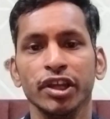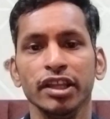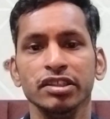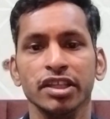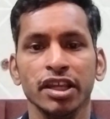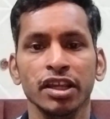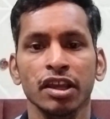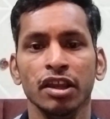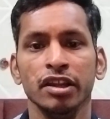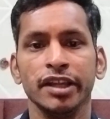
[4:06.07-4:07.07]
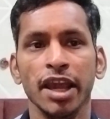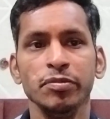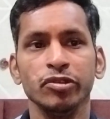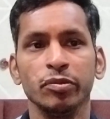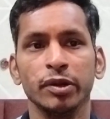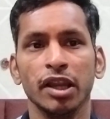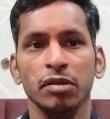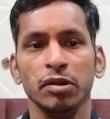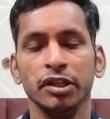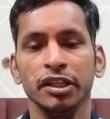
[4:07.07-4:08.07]
can say types of
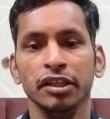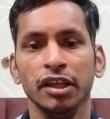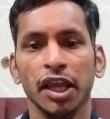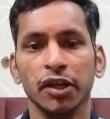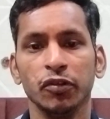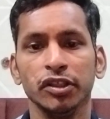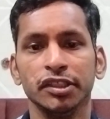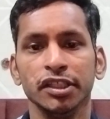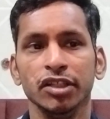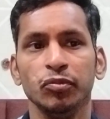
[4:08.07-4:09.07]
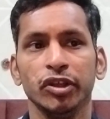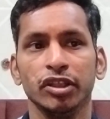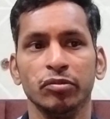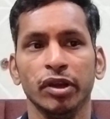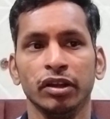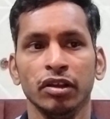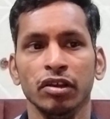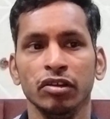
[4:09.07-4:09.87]
reliability, accuracy in measurement.